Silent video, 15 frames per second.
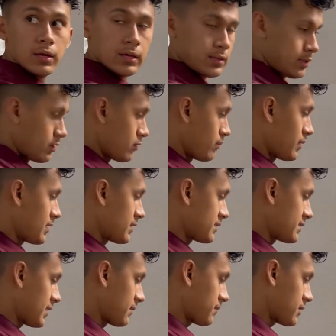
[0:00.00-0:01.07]
And it'll be the
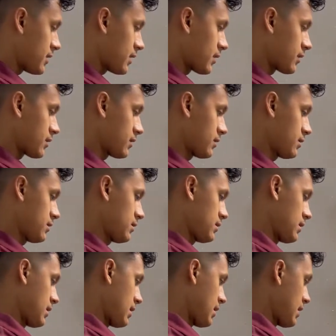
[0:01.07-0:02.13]
same thing
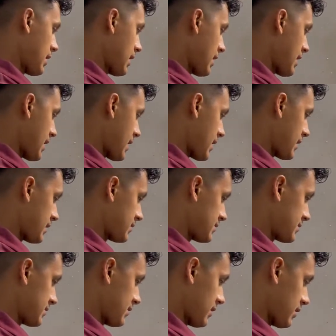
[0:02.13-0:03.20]

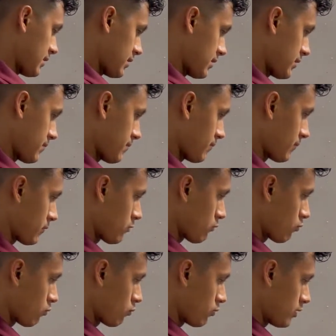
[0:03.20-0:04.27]
as
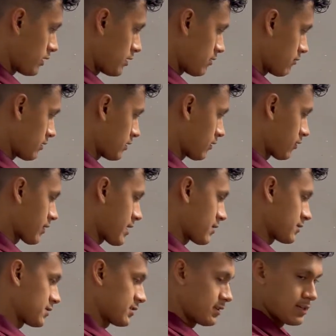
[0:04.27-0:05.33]
we did with the
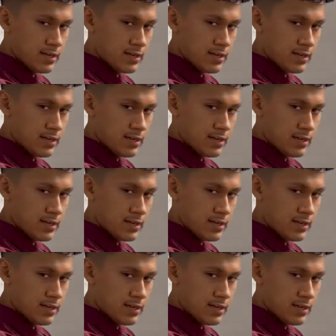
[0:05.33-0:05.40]
grounds.